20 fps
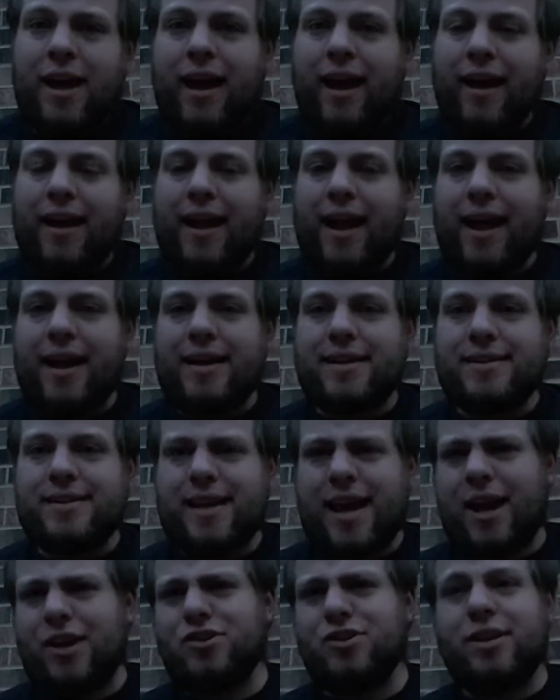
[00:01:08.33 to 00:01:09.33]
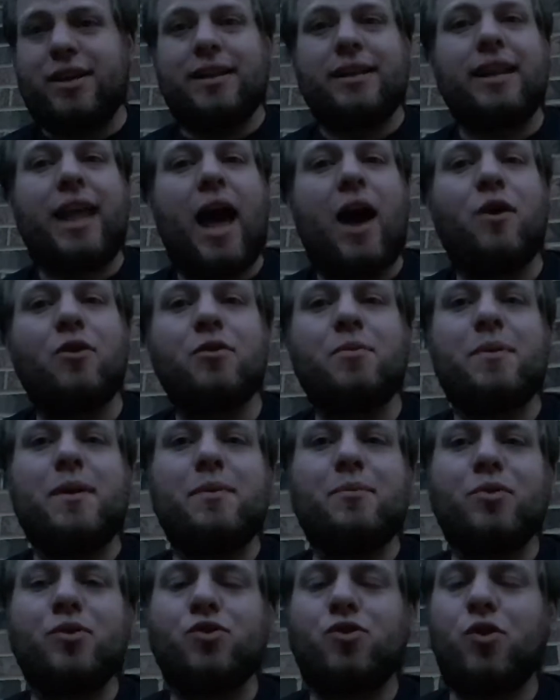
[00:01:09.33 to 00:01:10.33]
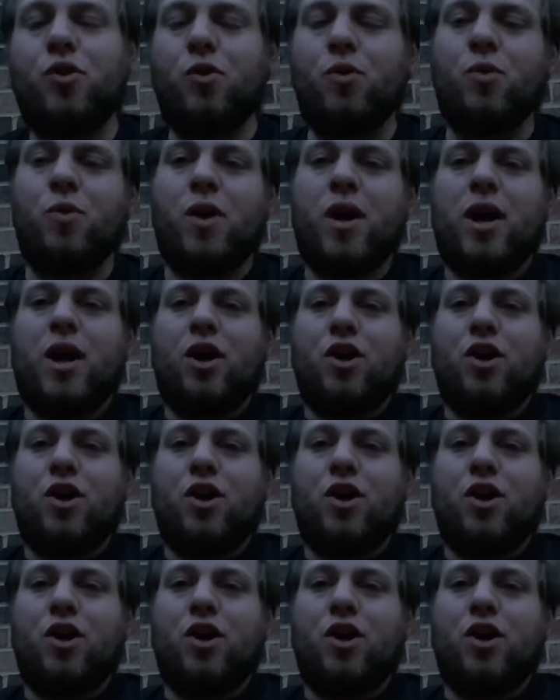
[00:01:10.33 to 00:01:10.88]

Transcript: and has actually allowed people to